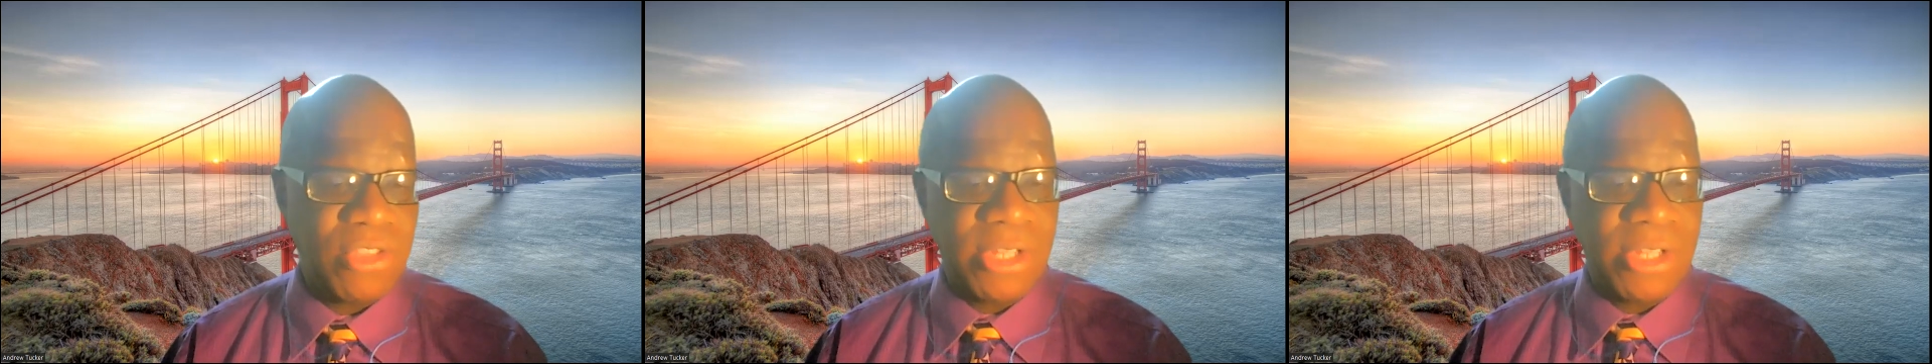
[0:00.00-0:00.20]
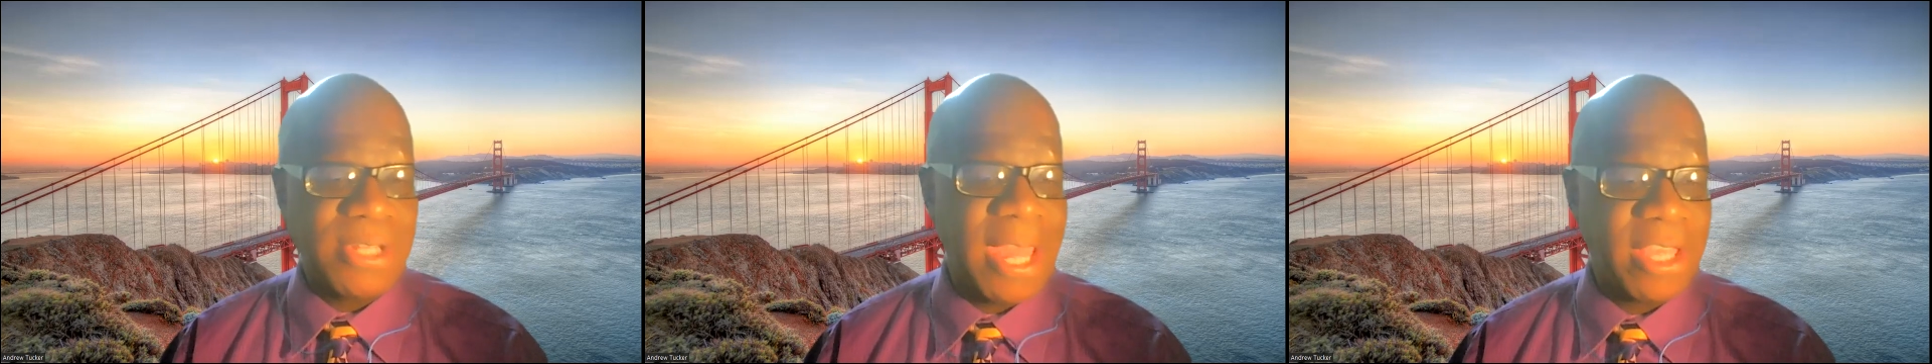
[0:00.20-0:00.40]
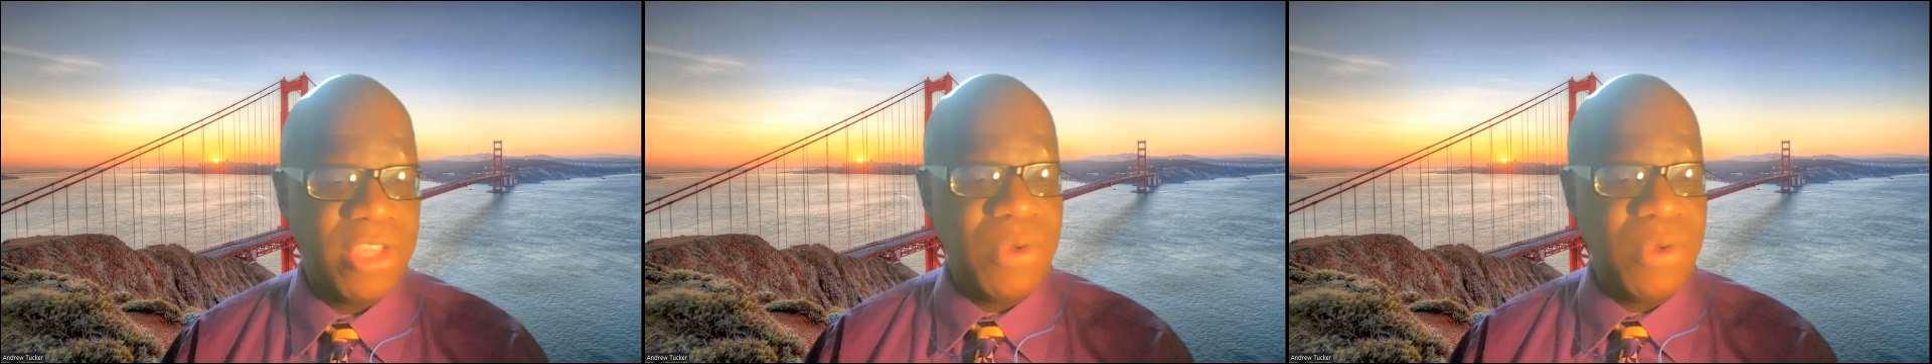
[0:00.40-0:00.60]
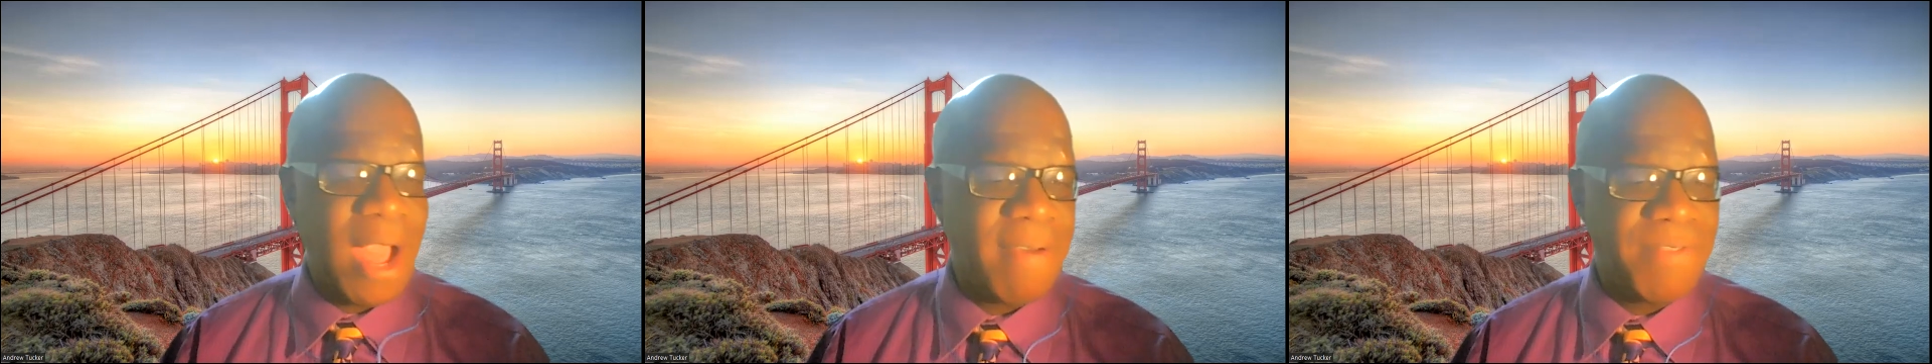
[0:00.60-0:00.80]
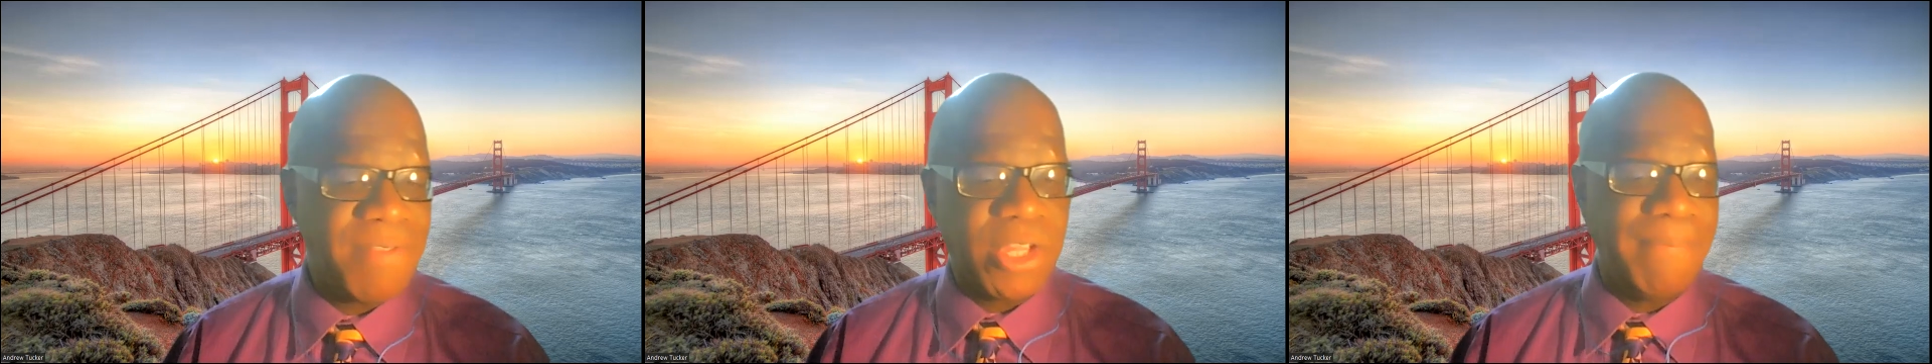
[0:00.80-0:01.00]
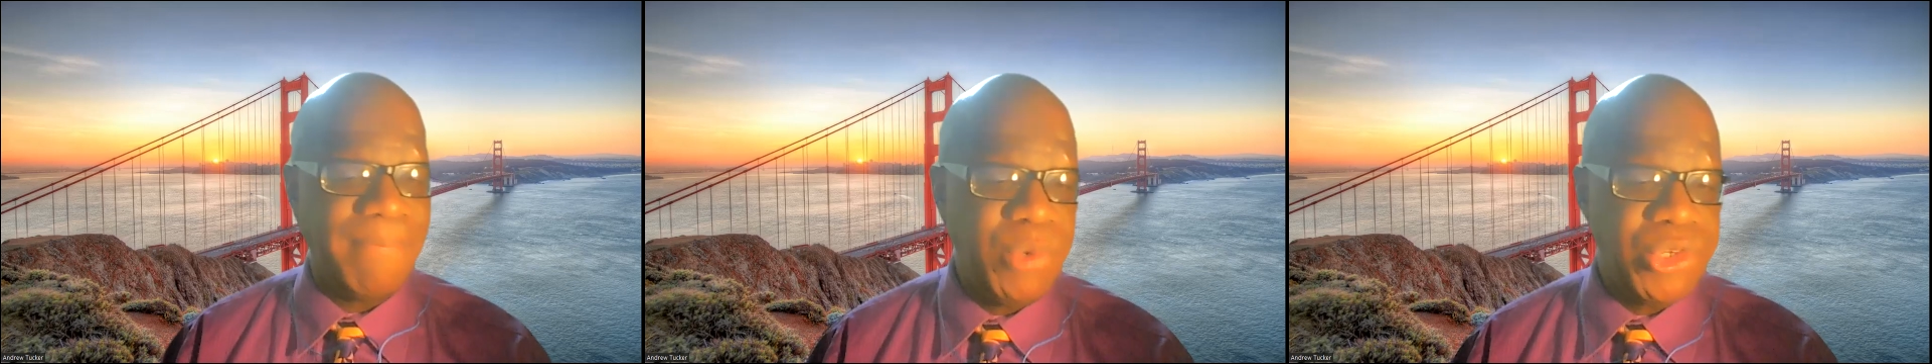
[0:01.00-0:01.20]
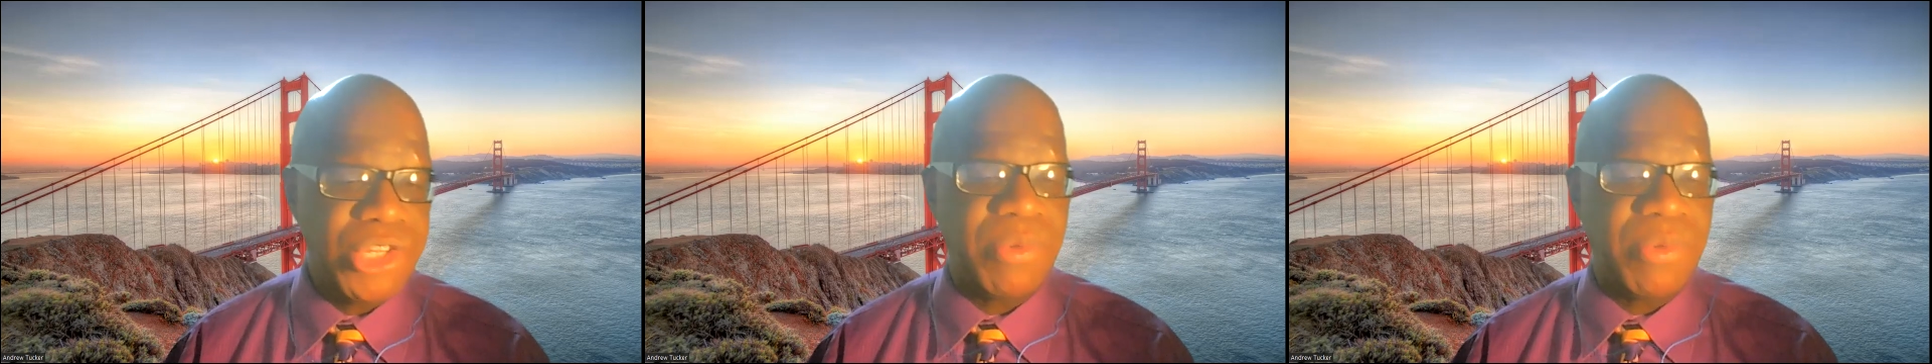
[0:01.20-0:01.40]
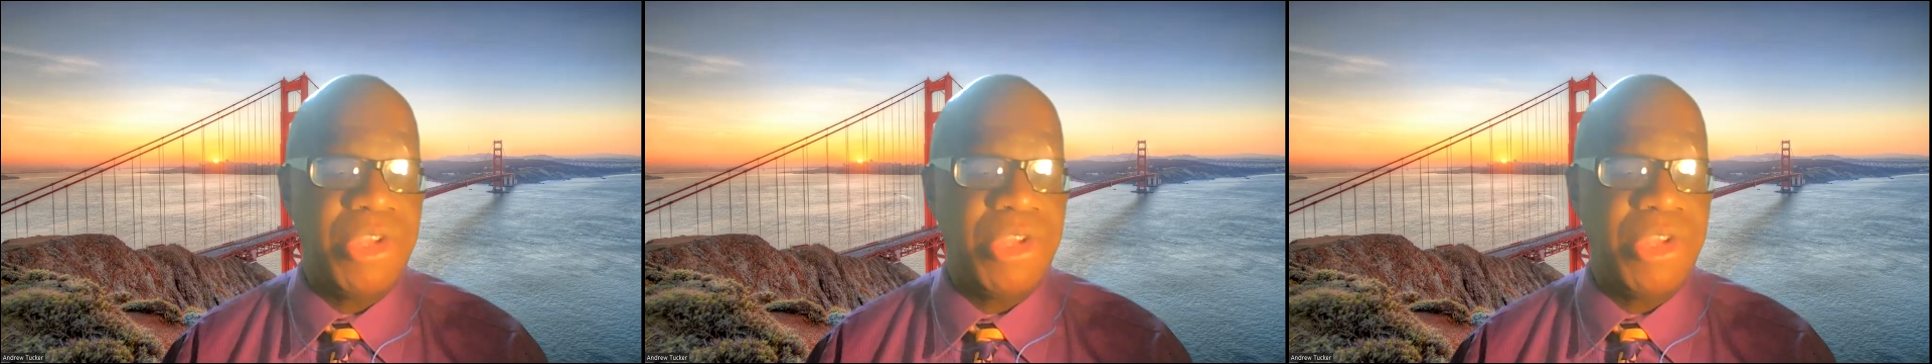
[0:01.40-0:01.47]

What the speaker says: Just like you have the computers,